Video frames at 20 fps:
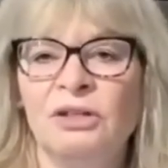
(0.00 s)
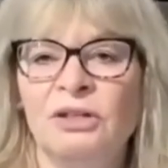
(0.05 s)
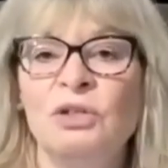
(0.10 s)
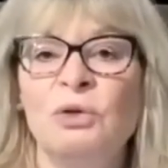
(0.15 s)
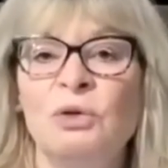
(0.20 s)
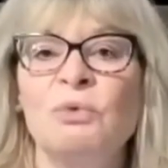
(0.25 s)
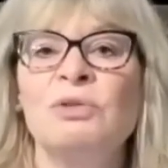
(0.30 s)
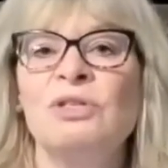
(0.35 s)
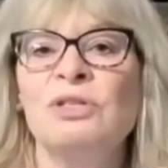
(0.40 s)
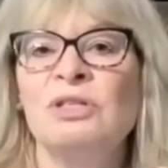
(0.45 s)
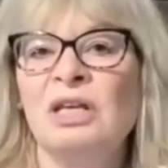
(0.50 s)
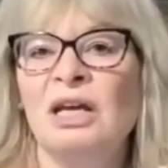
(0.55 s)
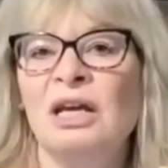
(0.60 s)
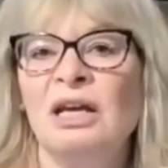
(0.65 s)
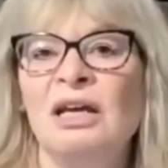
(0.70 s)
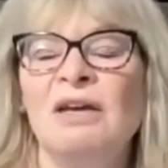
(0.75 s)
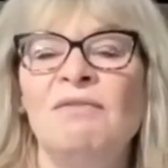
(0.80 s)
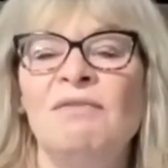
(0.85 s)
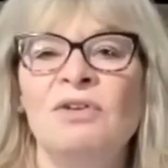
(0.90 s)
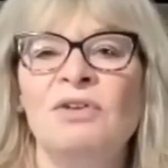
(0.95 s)
don't
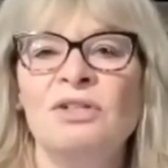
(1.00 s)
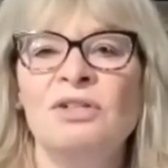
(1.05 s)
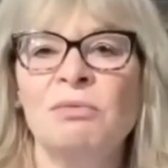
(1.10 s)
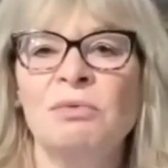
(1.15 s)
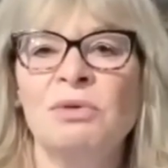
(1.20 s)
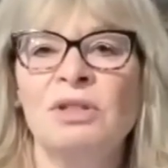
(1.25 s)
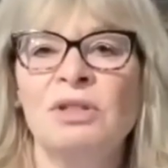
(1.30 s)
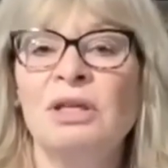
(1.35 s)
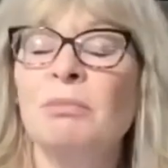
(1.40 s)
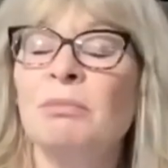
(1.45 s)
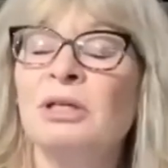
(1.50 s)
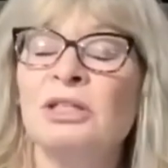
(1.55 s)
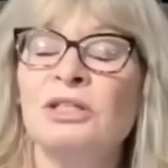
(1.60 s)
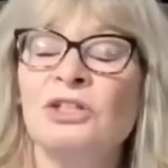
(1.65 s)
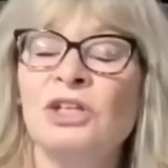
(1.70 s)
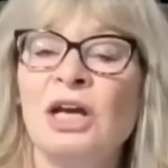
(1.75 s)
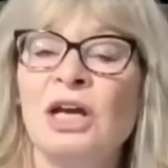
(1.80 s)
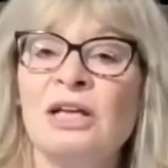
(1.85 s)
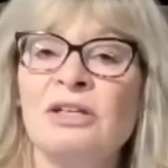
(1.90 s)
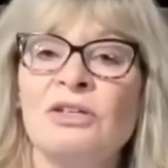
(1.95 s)
stay and visit with them because
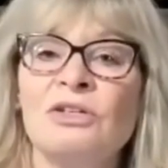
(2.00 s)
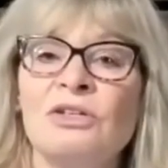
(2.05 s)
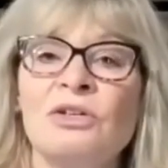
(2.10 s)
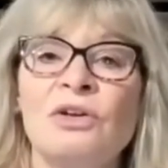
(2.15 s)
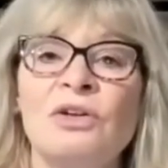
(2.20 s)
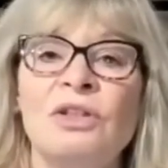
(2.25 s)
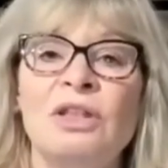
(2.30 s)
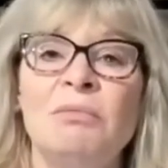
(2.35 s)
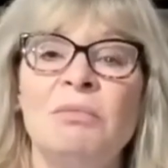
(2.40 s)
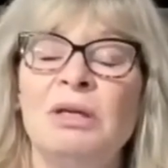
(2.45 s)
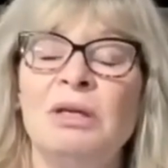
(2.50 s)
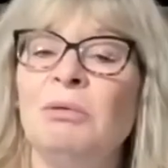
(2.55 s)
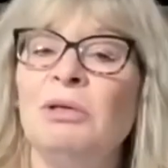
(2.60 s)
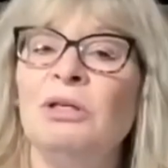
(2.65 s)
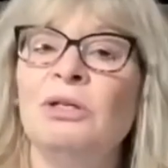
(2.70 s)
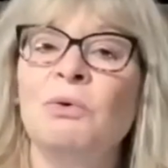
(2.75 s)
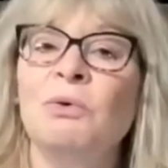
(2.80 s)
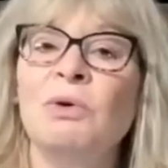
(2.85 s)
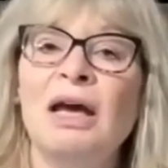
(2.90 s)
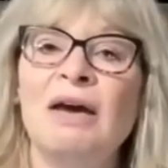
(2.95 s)
chances are they maybe
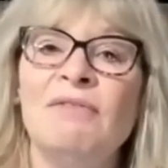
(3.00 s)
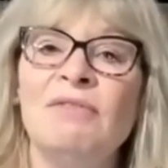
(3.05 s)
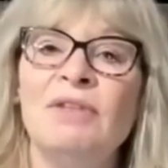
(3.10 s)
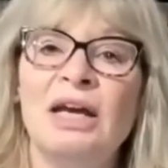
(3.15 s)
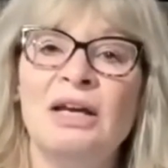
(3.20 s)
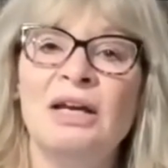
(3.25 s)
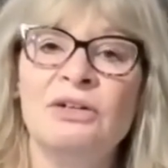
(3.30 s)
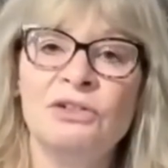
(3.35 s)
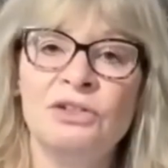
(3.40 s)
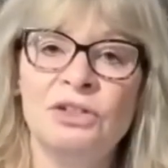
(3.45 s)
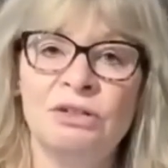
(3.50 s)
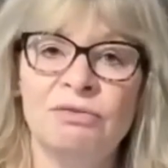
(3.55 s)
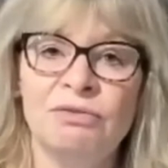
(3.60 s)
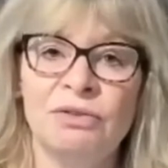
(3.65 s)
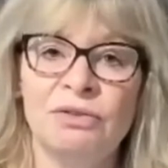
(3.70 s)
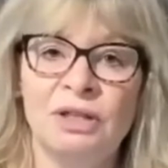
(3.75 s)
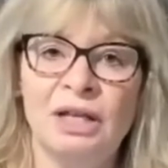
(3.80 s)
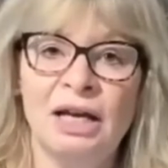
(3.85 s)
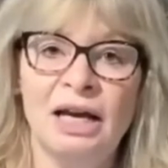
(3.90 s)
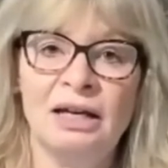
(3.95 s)
don't have the energy
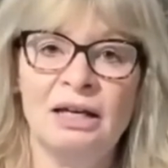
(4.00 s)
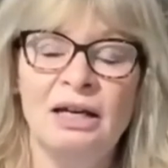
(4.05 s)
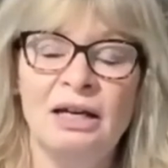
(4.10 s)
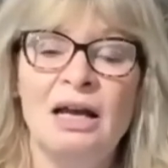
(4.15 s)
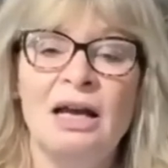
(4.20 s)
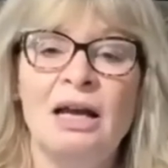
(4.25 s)
for that.